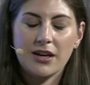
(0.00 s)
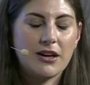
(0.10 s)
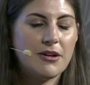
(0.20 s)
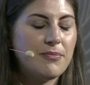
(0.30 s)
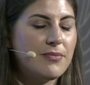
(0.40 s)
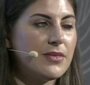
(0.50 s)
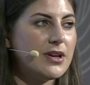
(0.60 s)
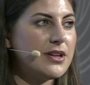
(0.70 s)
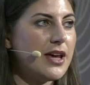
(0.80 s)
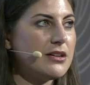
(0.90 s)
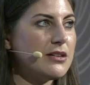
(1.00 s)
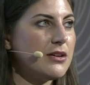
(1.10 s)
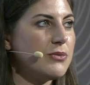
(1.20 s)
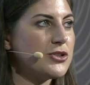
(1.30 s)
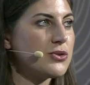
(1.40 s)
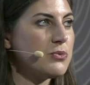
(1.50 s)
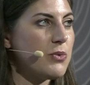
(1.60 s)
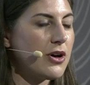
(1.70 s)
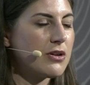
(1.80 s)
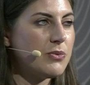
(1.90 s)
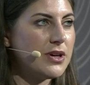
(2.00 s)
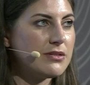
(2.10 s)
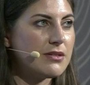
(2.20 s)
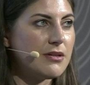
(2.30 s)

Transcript: that we should work with?